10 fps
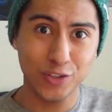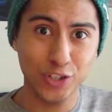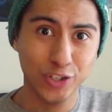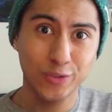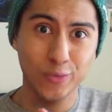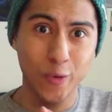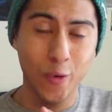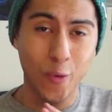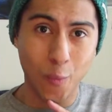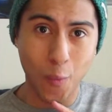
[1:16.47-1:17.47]

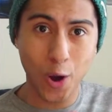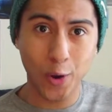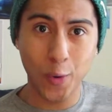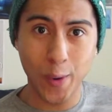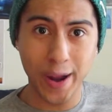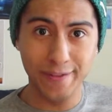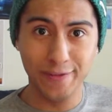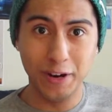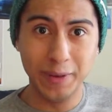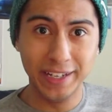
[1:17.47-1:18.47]
just walk away
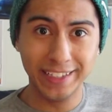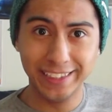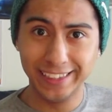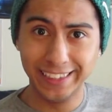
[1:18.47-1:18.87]
from it because